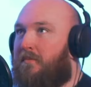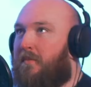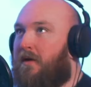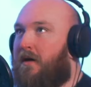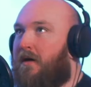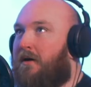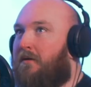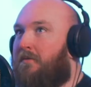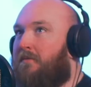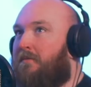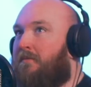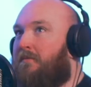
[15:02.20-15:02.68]

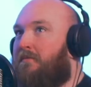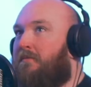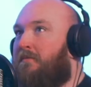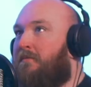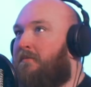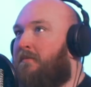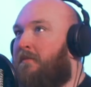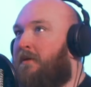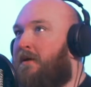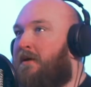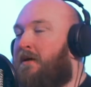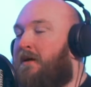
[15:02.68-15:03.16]
Yeah.
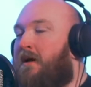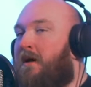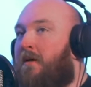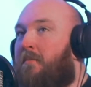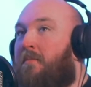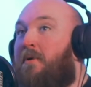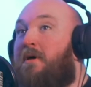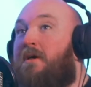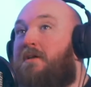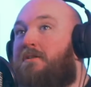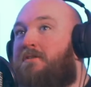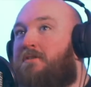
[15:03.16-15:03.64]

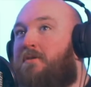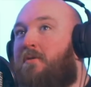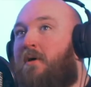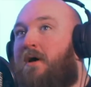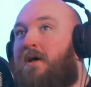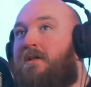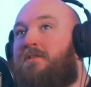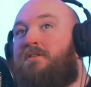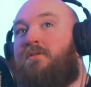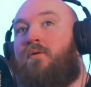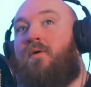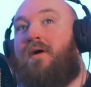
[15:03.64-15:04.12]
But it's
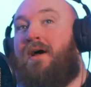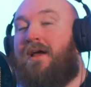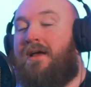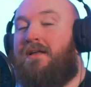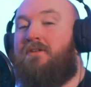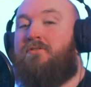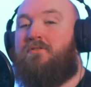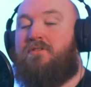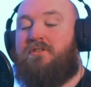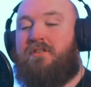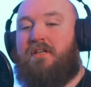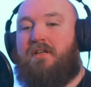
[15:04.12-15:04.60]
quite it's quite
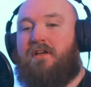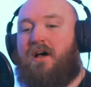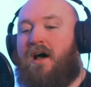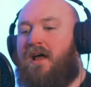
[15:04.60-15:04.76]
interesting.